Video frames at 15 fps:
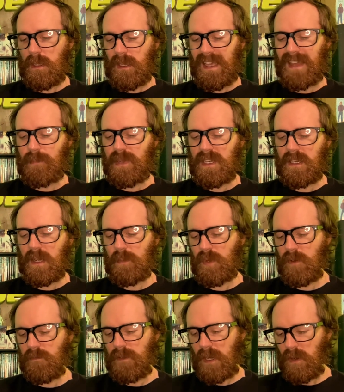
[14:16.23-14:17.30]
and pick up
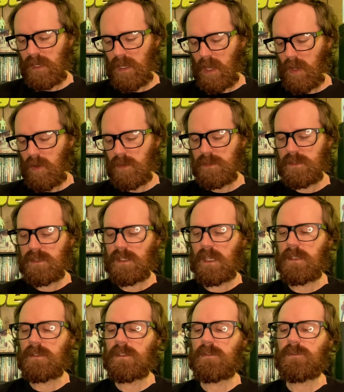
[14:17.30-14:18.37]
your very own
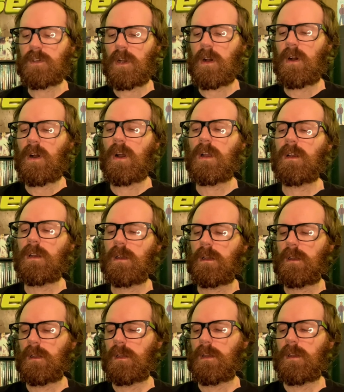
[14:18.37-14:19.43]
Sons of Kong
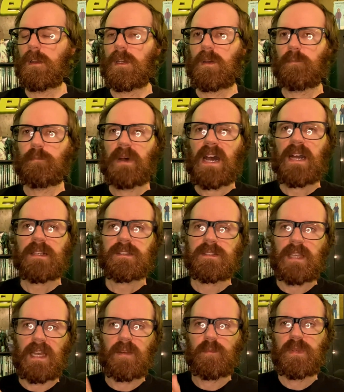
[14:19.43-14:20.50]
box
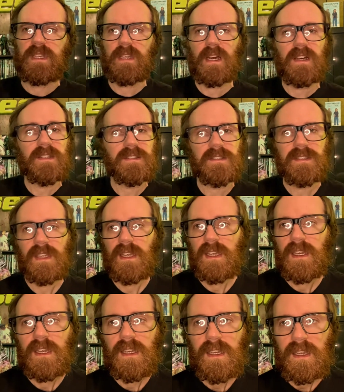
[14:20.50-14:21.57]
set, because
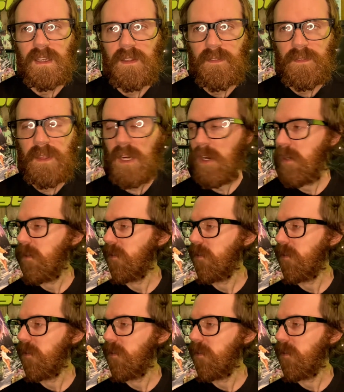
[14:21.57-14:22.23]
there are